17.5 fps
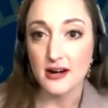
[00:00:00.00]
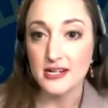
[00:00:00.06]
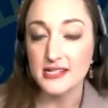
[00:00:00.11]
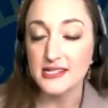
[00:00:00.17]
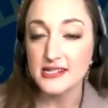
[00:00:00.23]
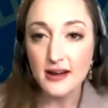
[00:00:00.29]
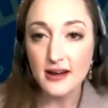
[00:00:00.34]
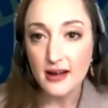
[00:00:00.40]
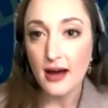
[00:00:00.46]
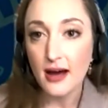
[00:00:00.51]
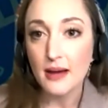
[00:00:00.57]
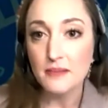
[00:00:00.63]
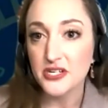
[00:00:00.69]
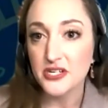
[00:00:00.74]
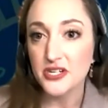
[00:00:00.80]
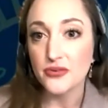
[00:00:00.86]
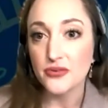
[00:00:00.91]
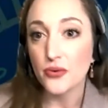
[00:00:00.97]
It's not up
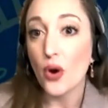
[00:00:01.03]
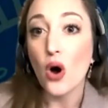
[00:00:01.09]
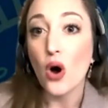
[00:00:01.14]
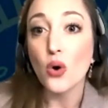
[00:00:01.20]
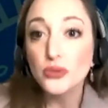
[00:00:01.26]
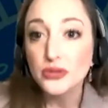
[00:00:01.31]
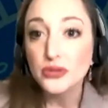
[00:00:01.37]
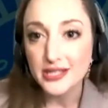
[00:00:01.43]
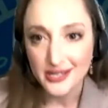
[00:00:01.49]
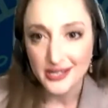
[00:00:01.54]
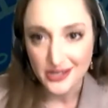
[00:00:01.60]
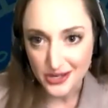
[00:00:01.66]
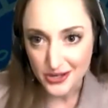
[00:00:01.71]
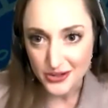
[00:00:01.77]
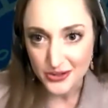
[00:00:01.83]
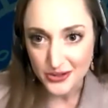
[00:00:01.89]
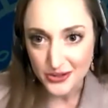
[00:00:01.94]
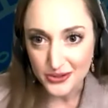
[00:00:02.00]
to only
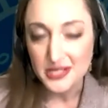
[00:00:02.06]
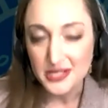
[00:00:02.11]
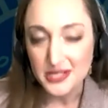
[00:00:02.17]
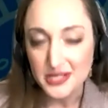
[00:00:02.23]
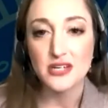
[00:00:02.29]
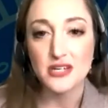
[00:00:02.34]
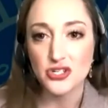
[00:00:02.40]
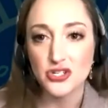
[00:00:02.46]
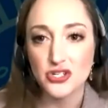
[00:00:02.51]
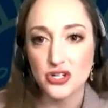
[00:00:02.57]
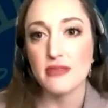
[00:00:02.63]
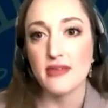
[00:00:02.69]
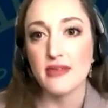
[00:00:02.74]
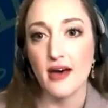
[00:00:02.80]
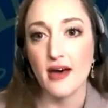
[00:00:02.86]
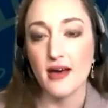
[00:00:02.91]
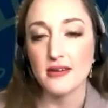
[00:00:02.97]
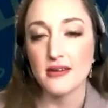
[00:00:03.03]
you to make sure
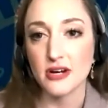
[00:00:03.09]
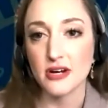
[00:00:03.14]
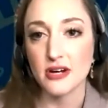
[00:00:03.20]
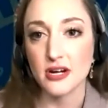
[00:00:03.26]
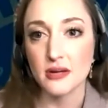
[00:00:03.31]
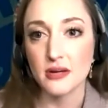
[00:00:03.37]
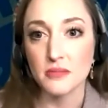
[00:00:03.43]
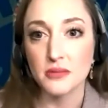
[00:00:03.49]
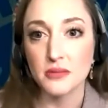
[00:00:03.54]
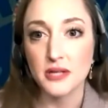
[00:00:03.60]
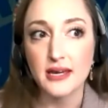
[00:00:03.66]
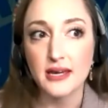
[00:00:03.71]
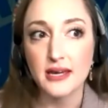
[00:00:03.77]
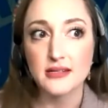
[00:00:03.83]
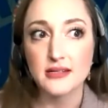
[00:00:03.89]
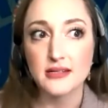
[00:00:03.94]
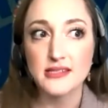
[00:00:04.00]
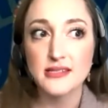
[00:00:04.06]
that you're in
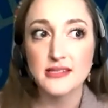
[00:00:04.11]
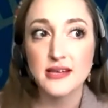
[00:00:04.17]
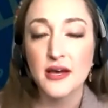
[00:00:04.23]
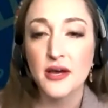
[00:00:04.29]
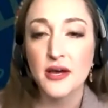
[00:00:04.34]
compliance.